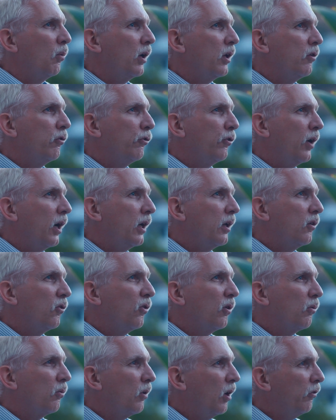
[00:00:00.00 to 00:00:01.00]
What you find
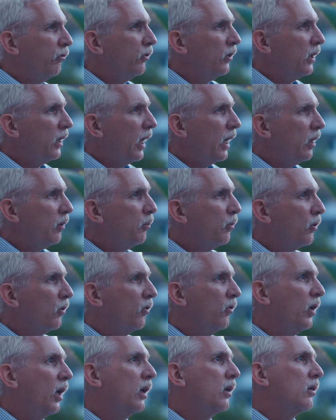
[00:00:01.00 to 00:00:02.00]
is that roughly
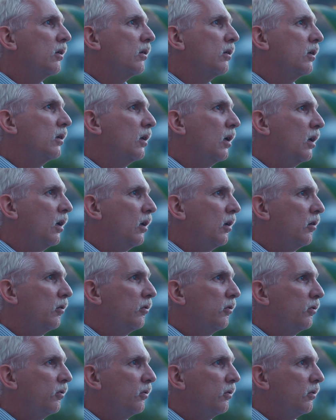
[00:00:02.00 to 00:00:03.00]
8%
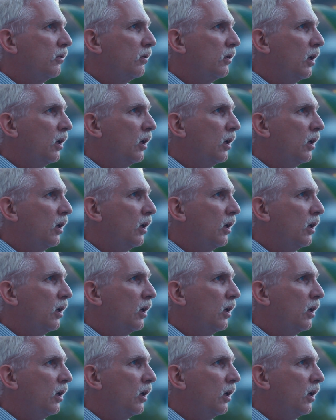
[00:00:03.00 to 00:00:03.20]
of